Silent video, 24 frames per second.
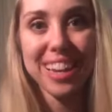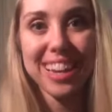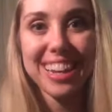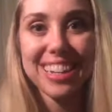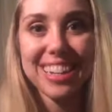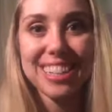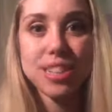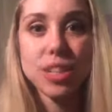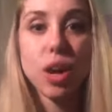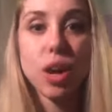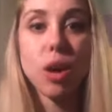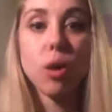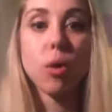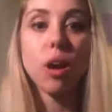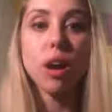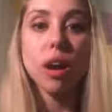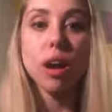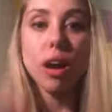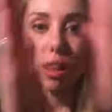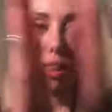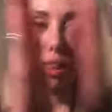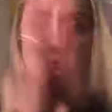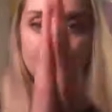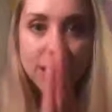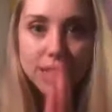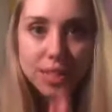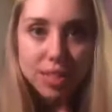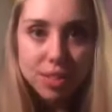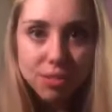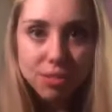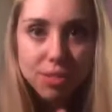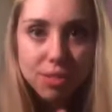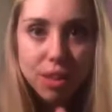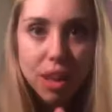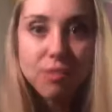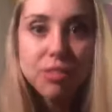So lots
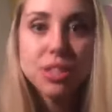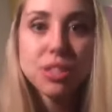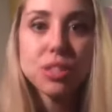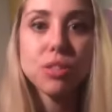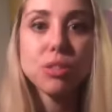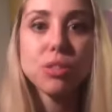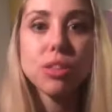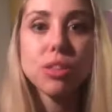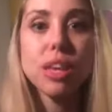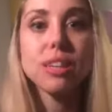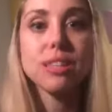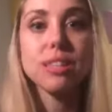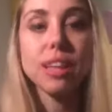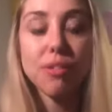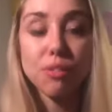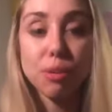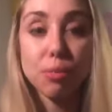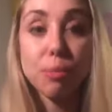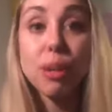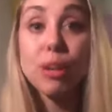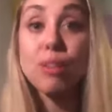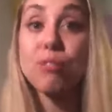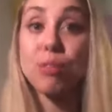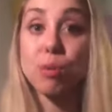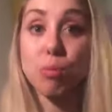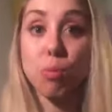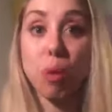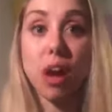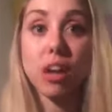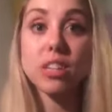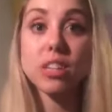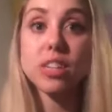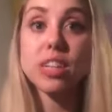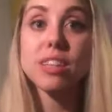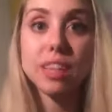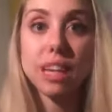of love to you. Thanks, everybody, for
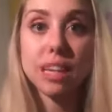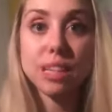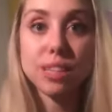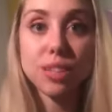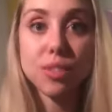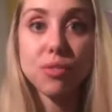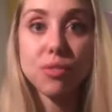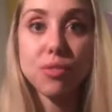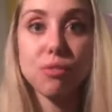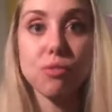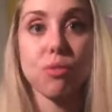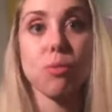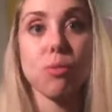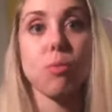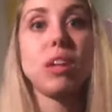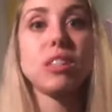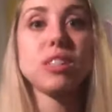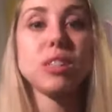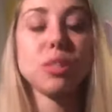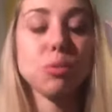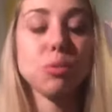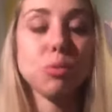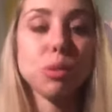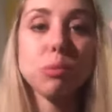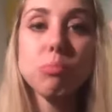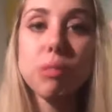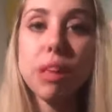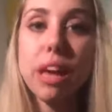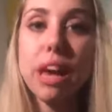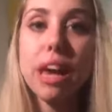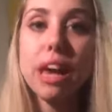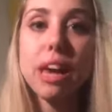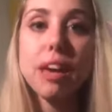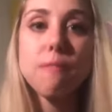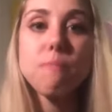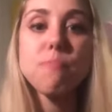watching. Thanks even for watching the
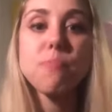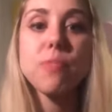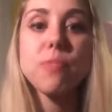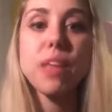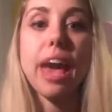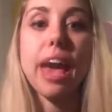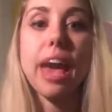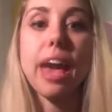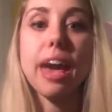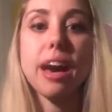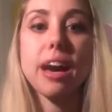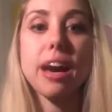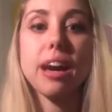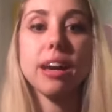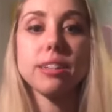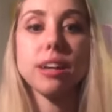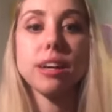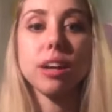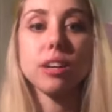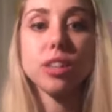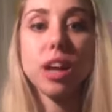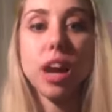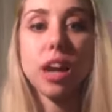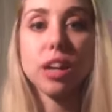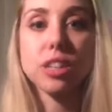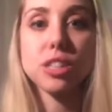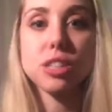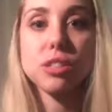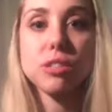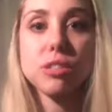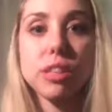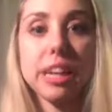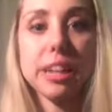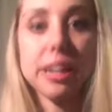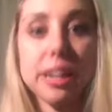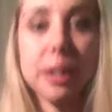replay. And I'll talk to you
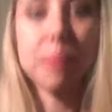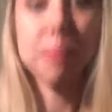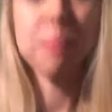later.